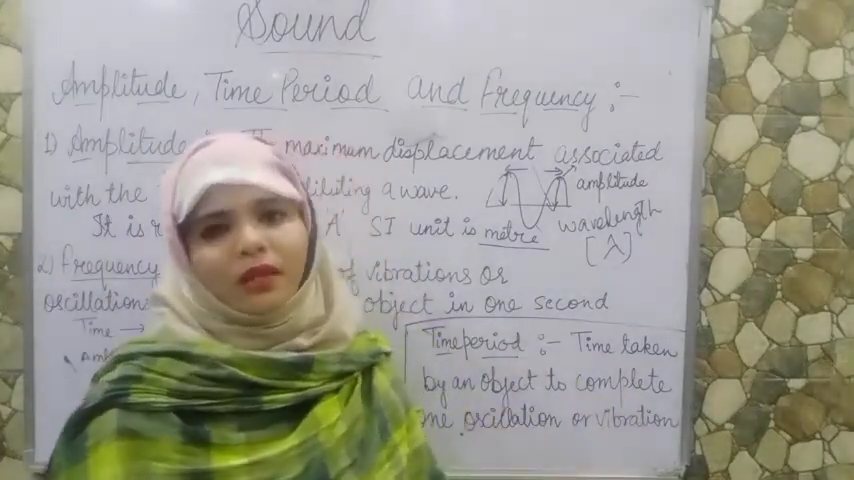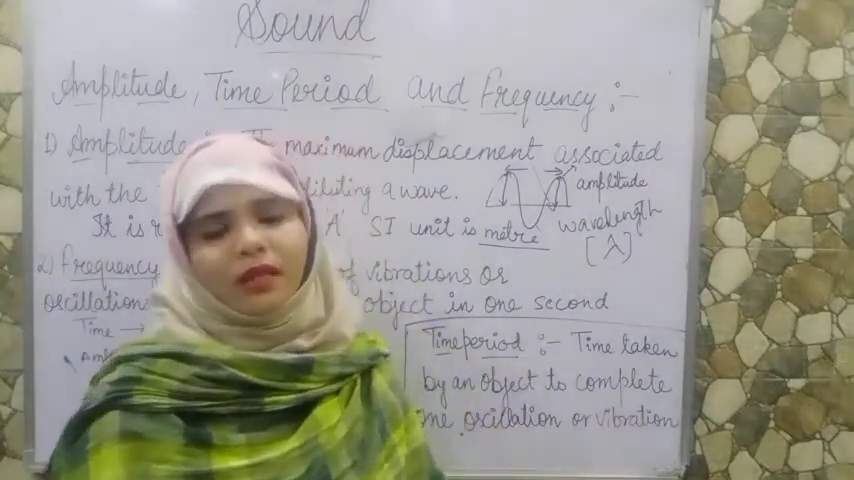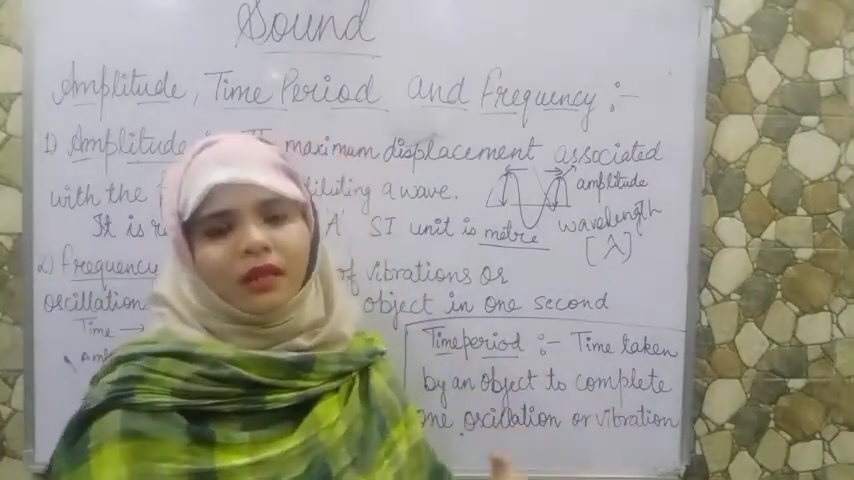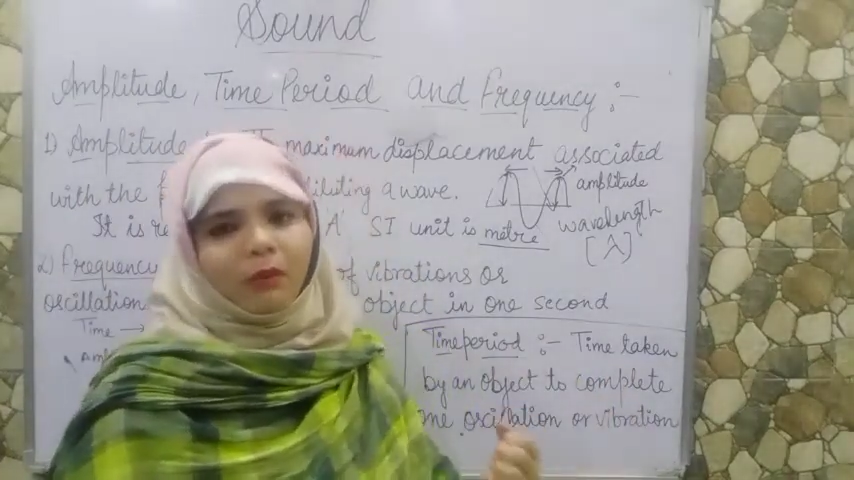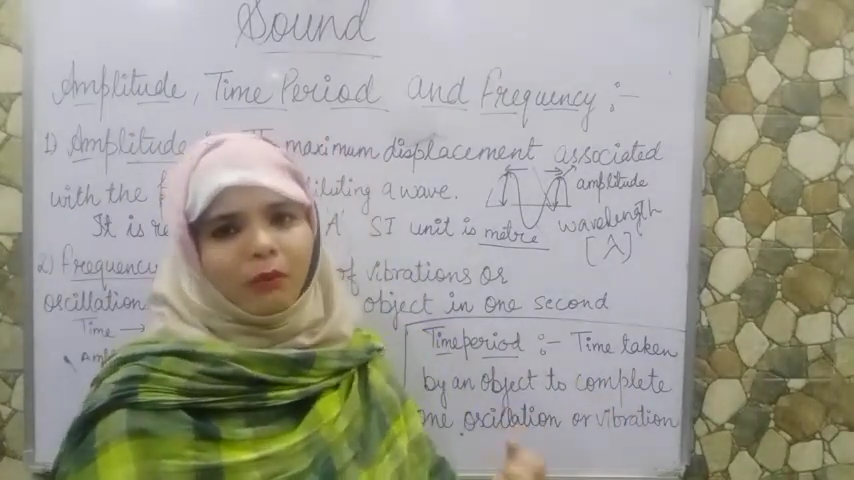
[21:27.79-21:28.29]

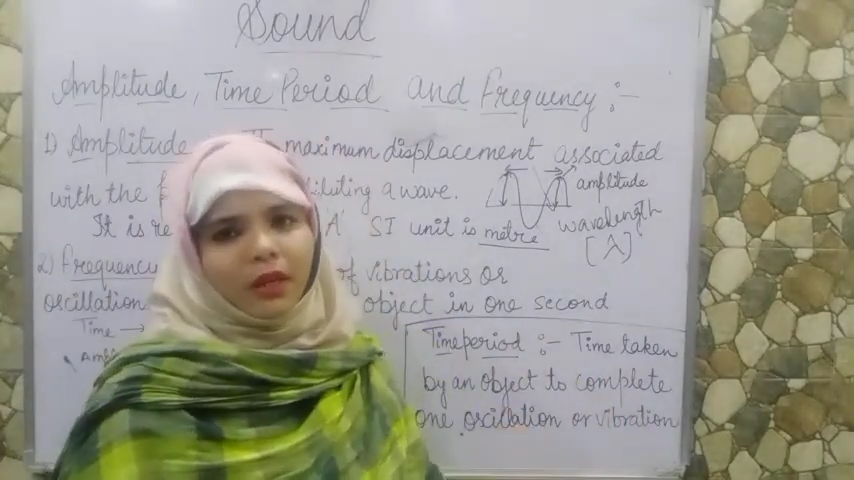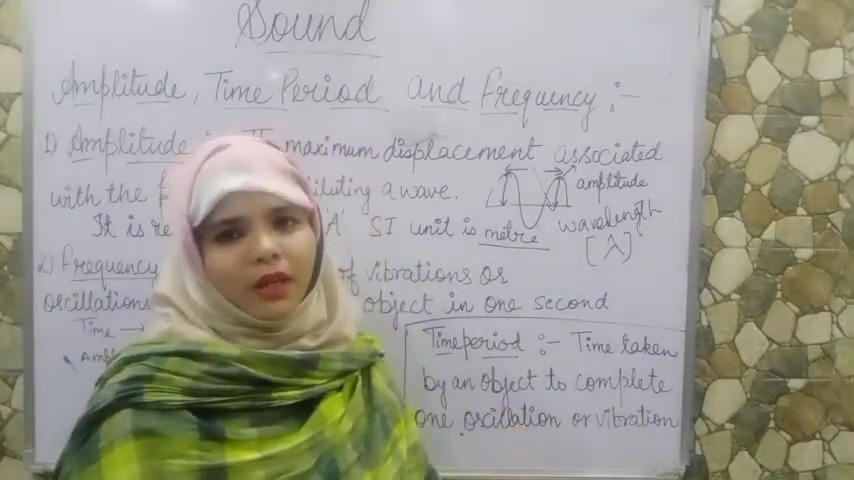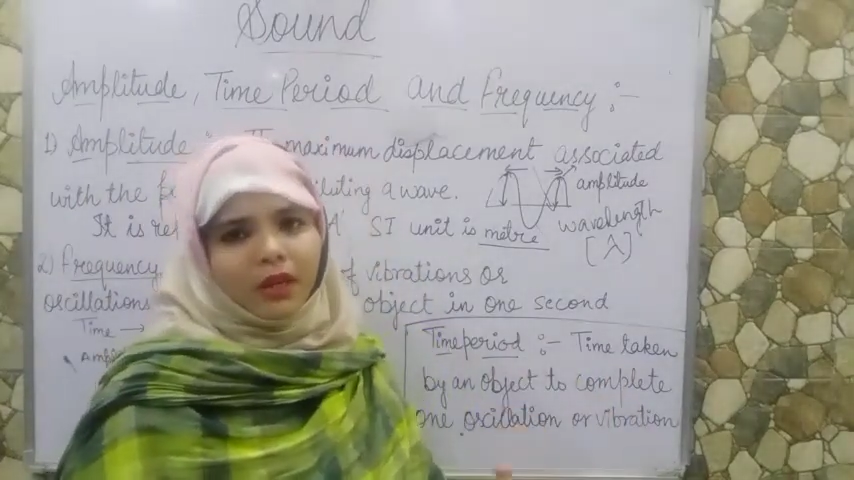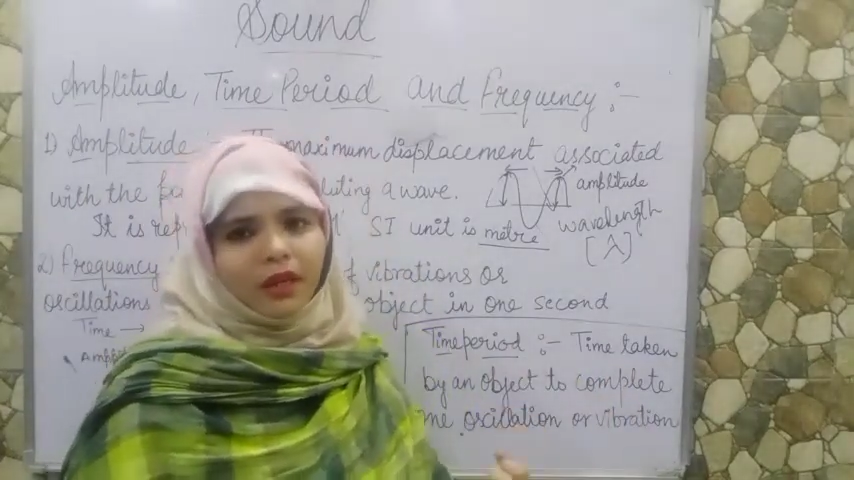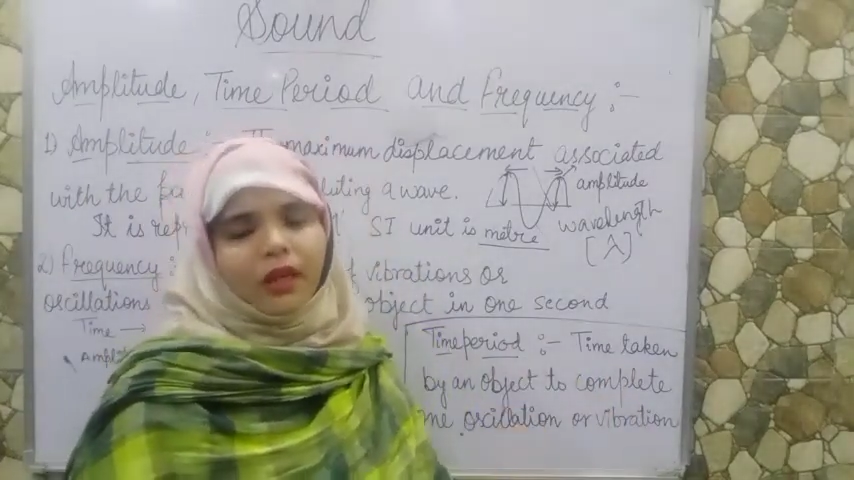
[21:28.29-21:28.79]
is
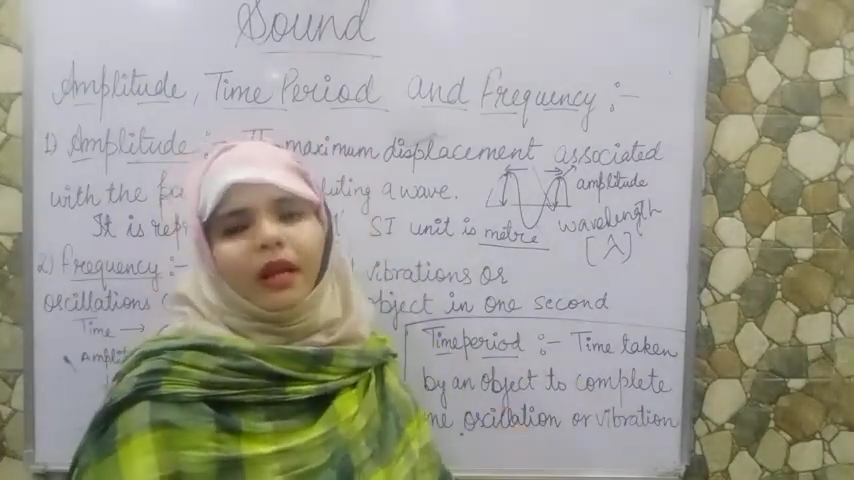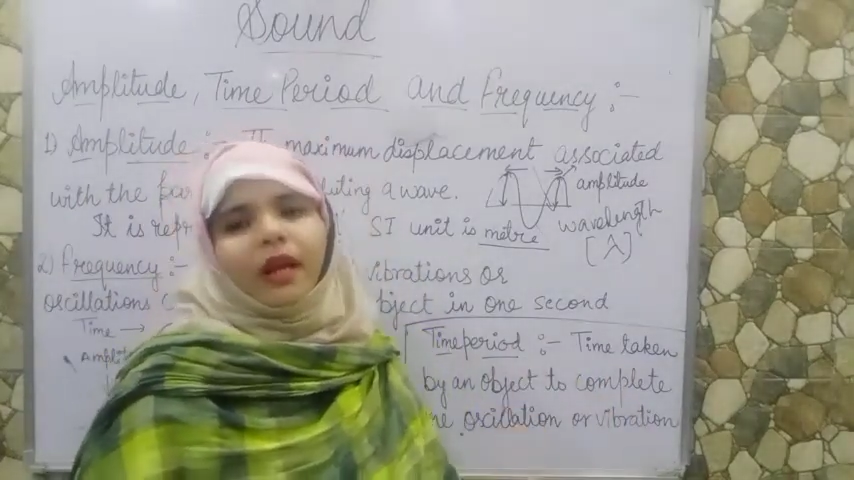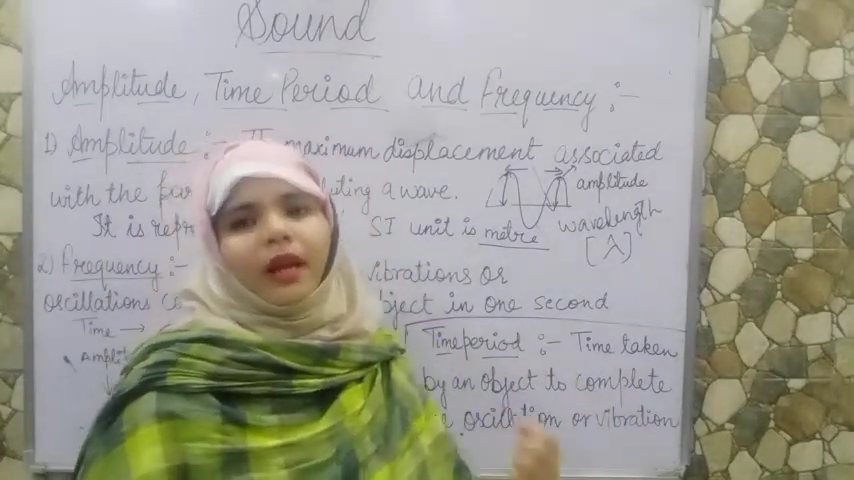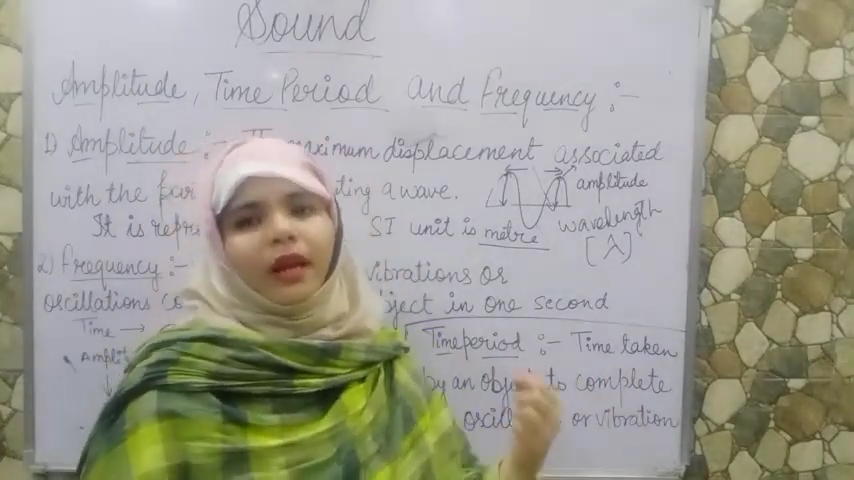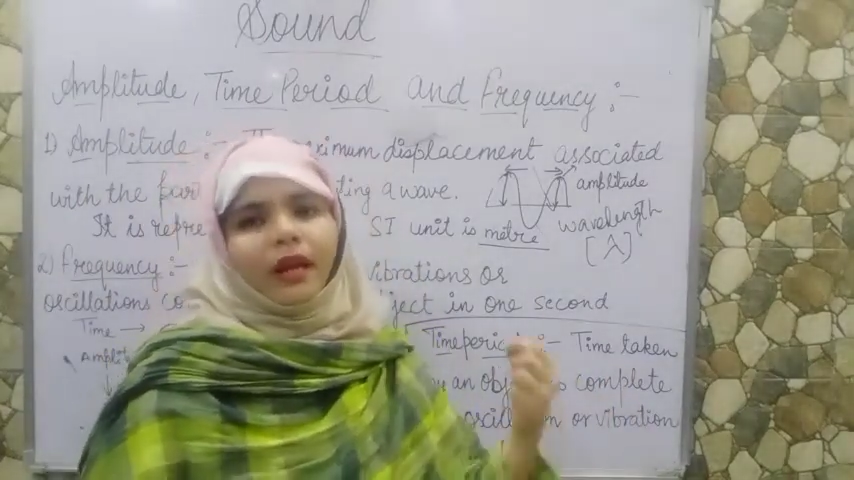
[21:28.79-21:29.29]
completed
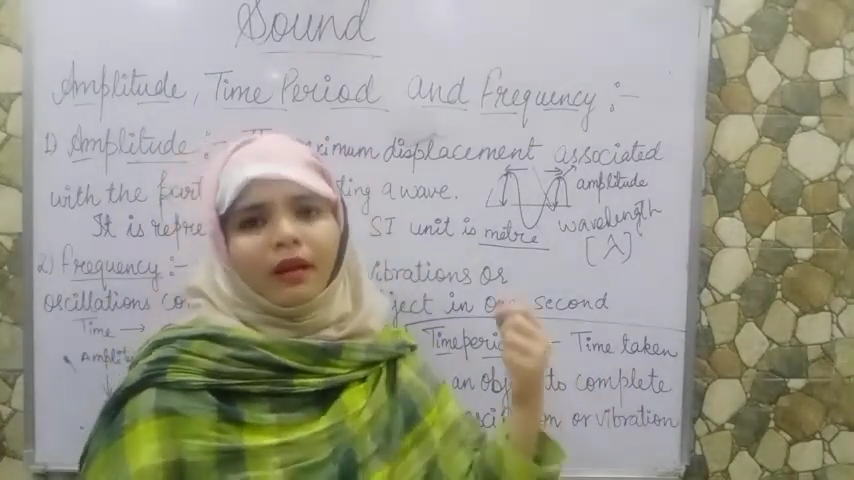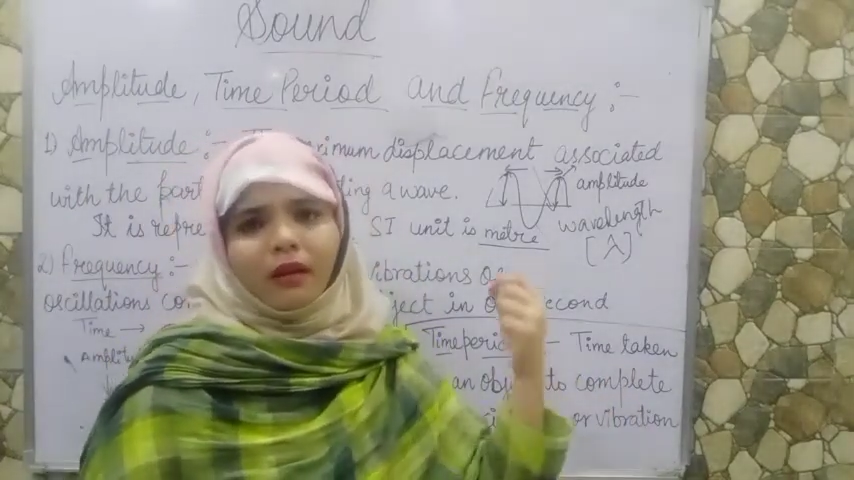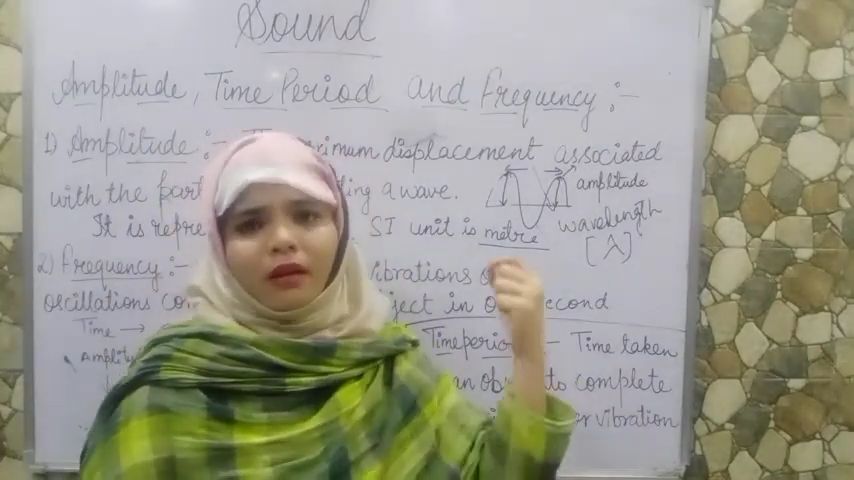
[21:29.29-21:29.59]
in